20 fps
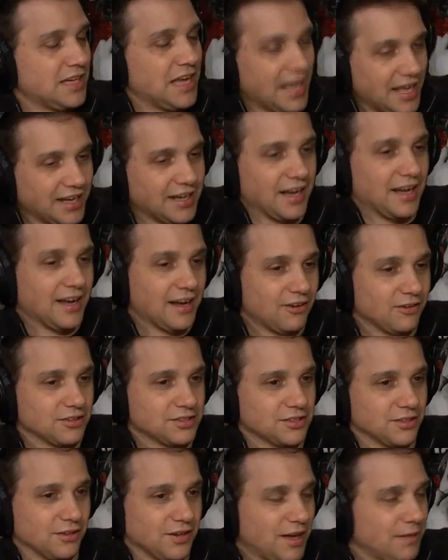and I
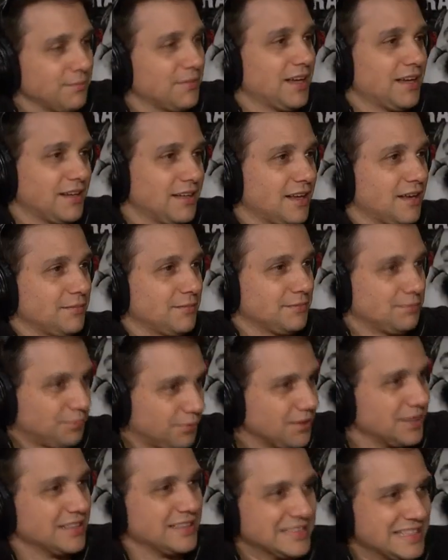also I'm not I'm a
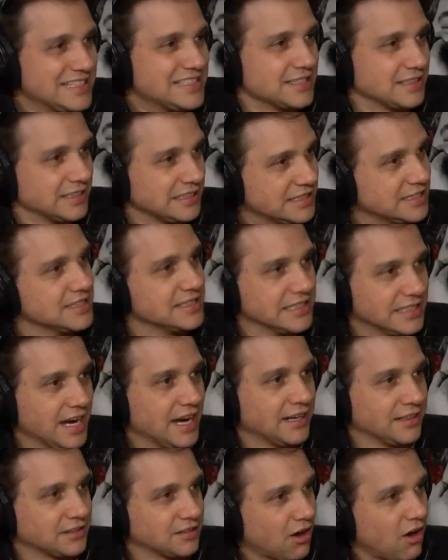pretty decently easy
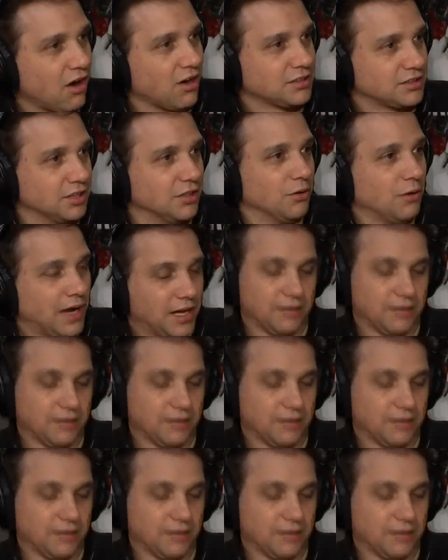guy to talk yeah, to. Right?